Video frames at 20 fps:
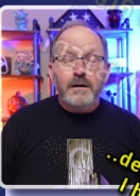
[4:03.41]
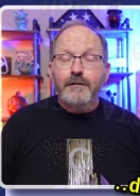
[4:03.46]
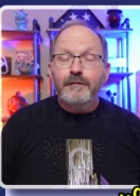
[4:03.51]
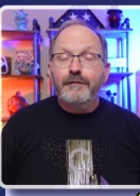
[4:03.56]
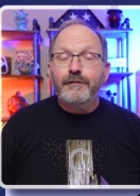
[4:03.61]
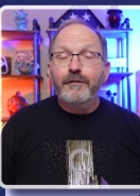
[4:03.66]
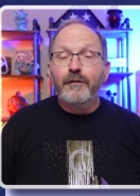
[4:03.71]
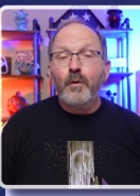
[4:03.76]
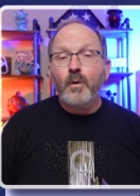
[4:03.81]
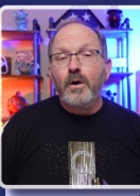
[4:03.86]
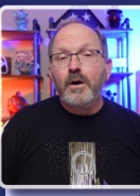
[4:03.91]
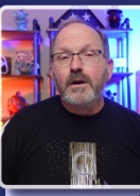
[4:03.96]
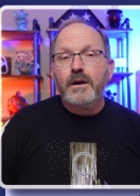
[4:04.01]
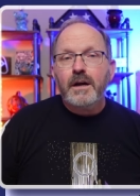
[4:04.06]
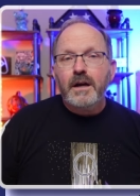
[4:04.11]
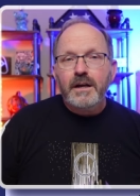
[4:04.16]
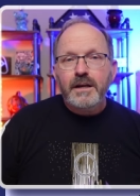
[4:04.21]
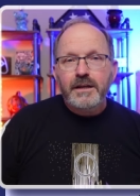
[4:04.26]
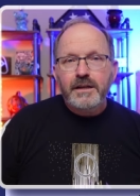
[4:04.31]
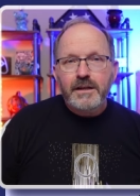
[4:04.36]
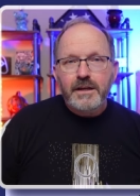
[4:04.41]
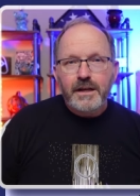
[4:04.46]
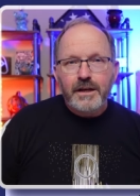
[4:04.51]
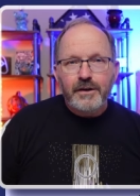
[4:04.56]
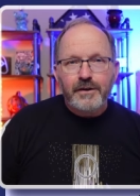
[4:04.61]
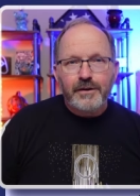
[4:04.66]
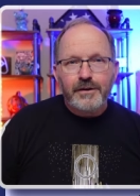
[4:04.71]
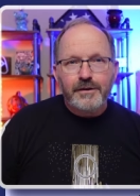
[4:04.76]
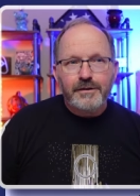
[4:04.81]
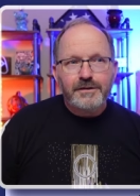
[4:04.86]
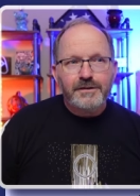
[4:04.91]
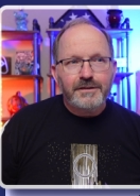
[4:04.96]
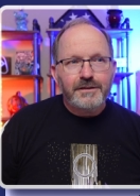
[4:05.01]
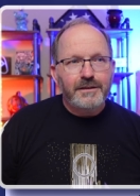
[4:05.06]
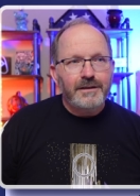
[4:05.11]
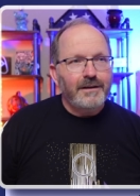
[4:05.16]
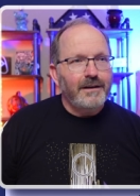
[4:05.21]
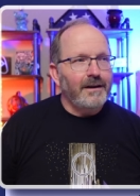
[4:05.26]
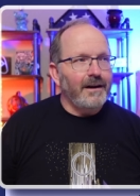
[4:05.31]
For years,